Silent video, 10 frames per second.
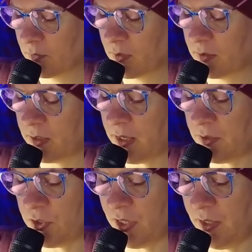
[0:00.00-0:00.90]

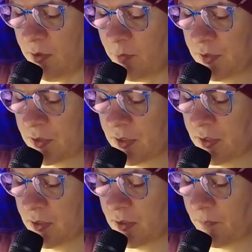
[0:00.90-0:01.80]
Kenji went to
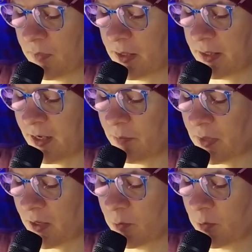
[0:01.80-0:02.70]
her and came
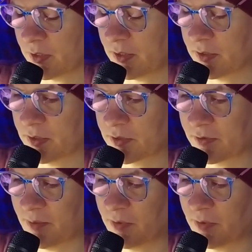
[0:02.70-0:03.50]
back wanting to describe her